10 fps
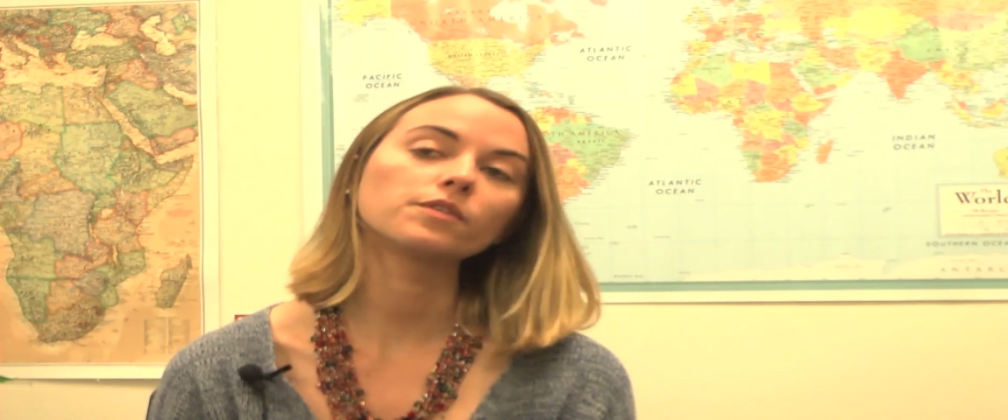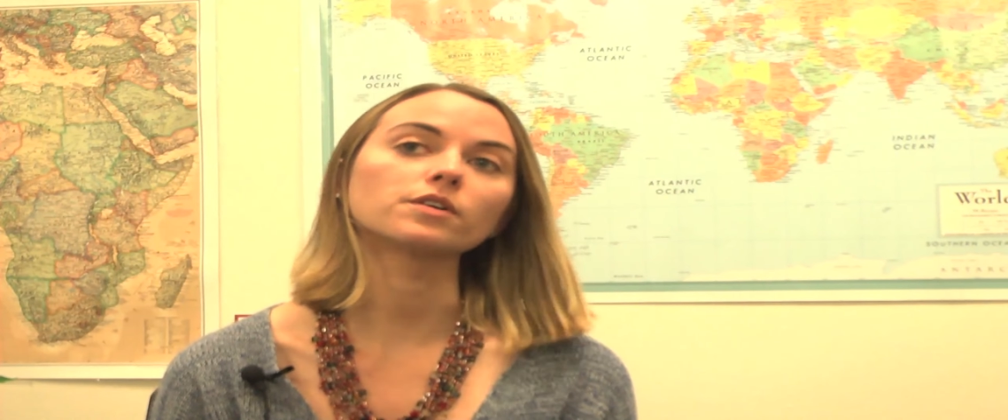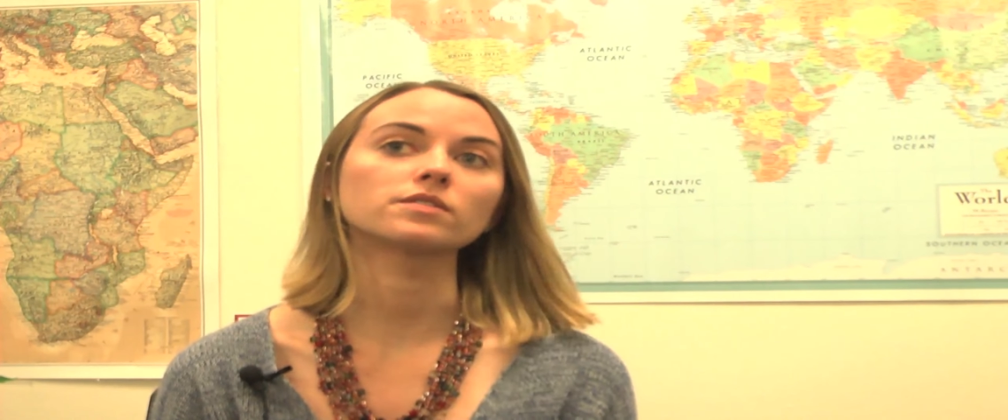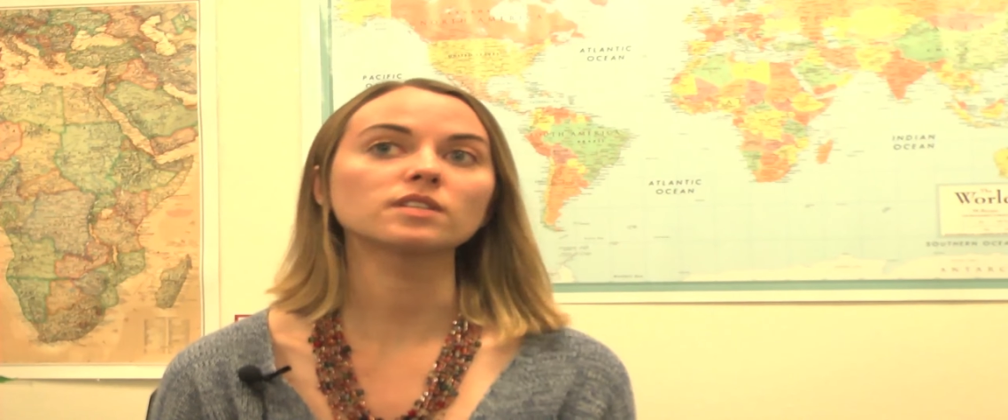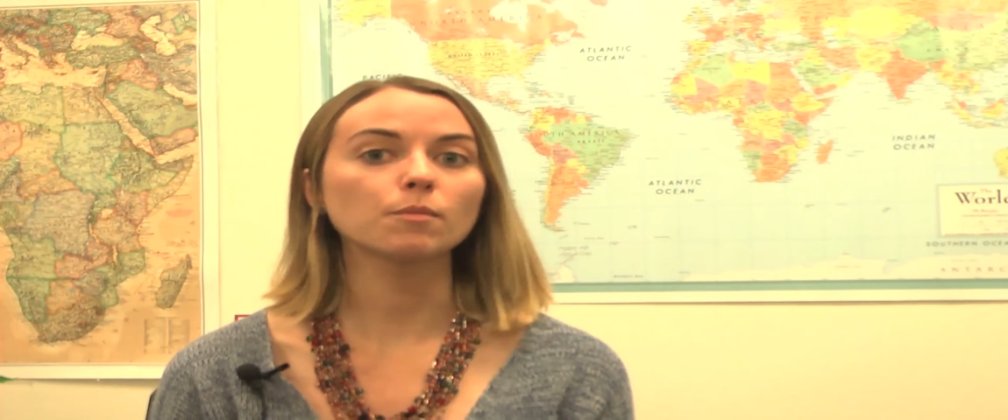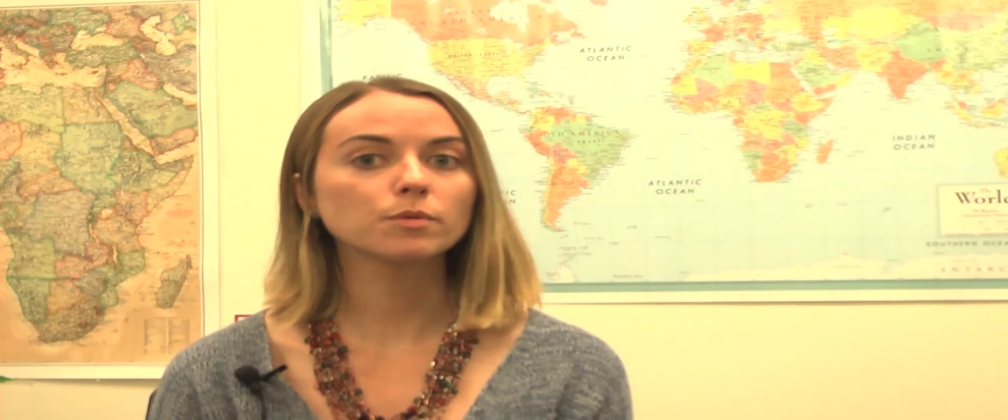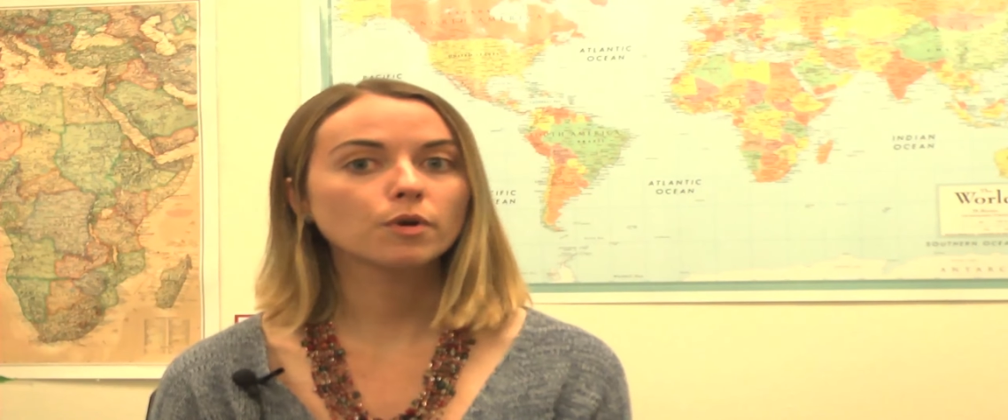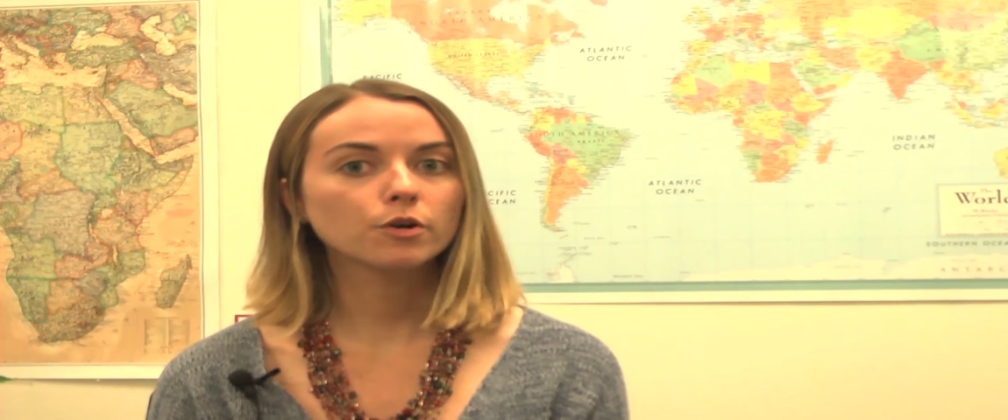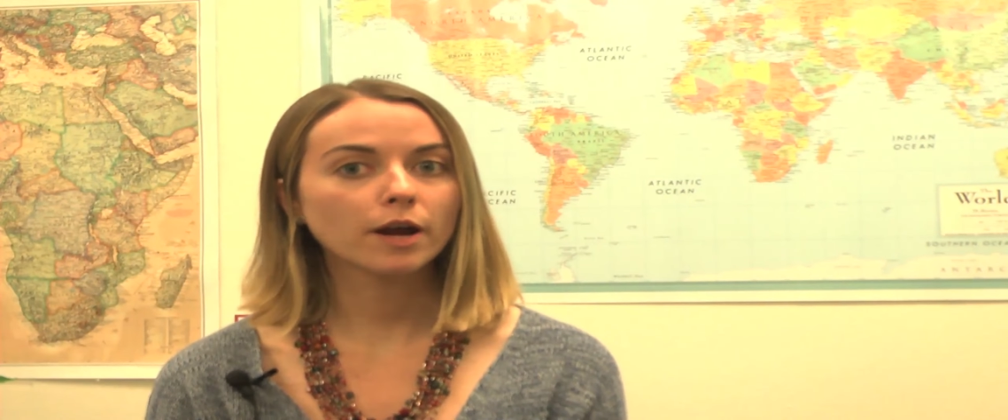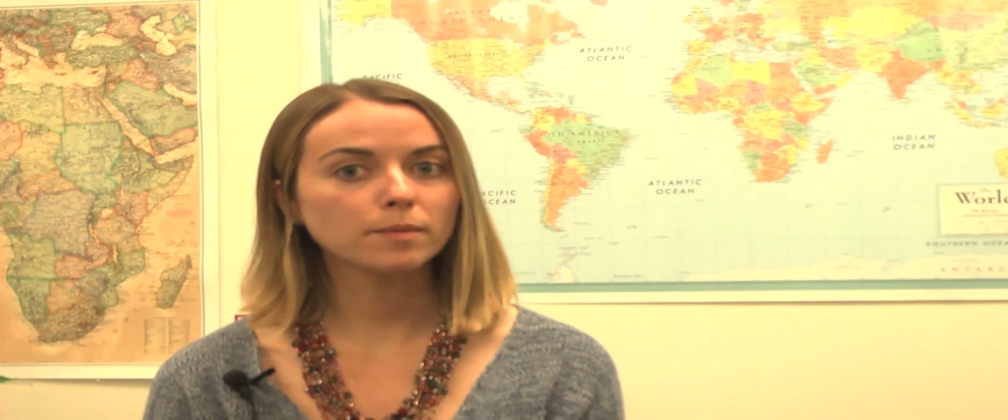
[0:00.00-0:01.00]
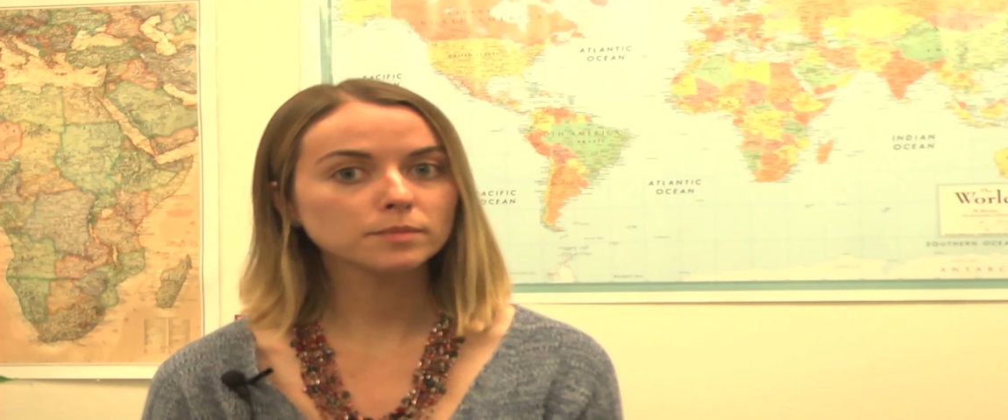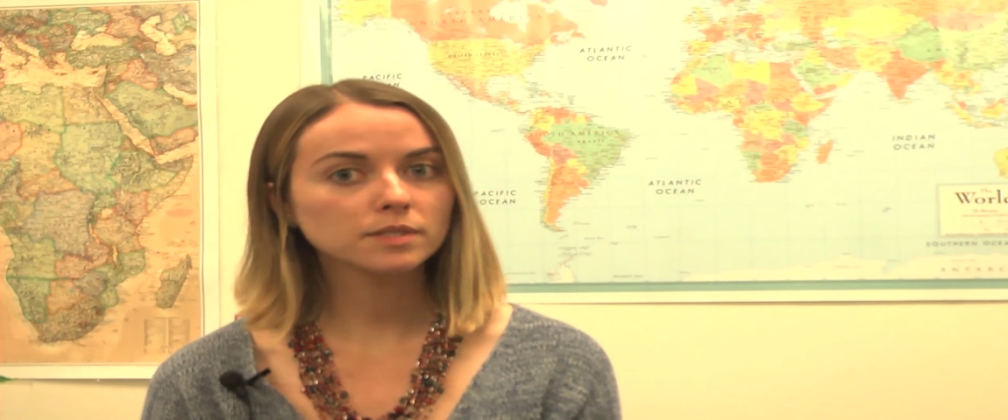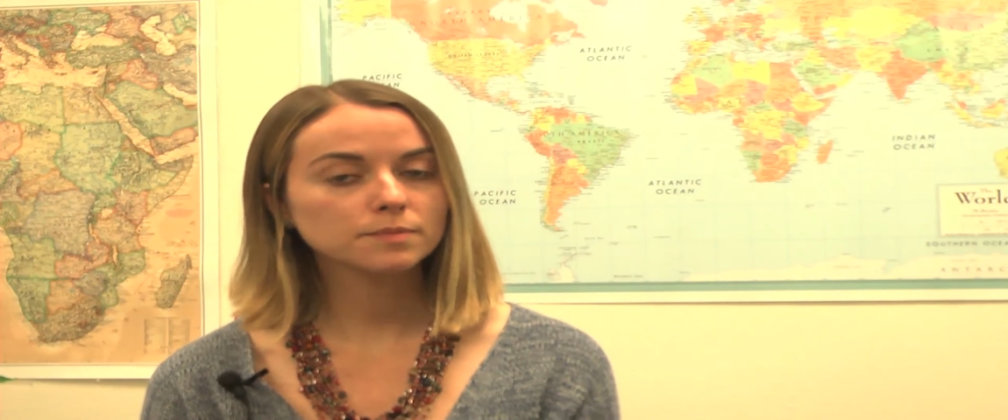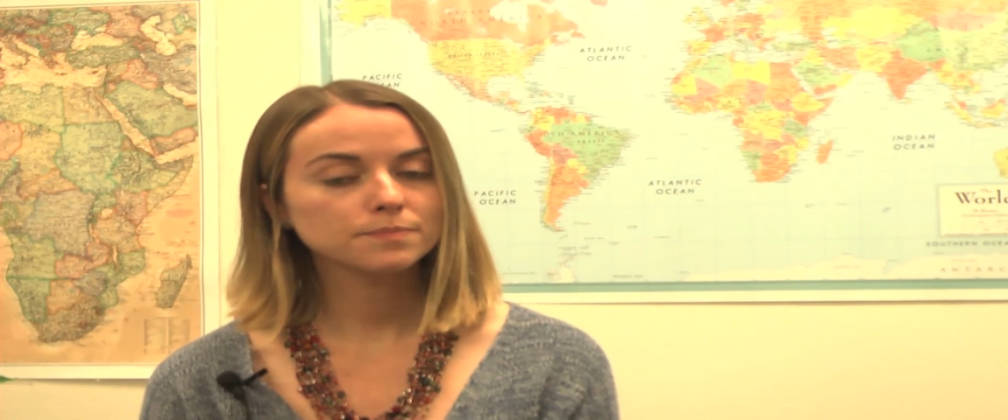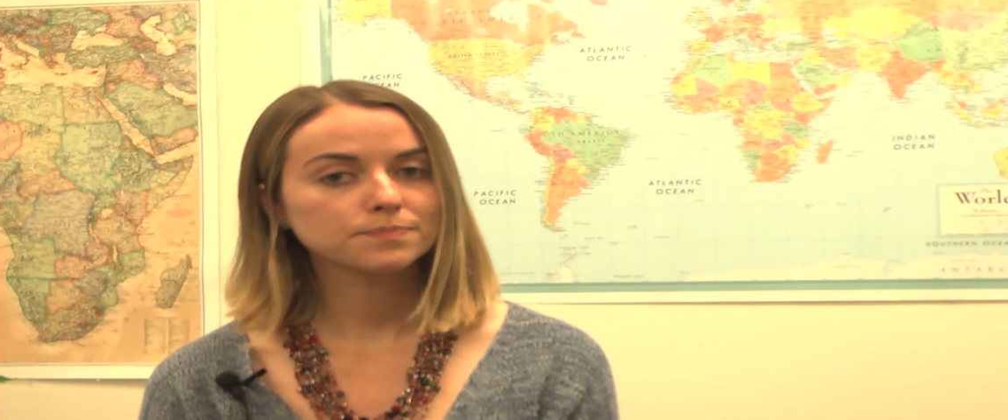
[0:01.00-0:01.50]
there's summer programs,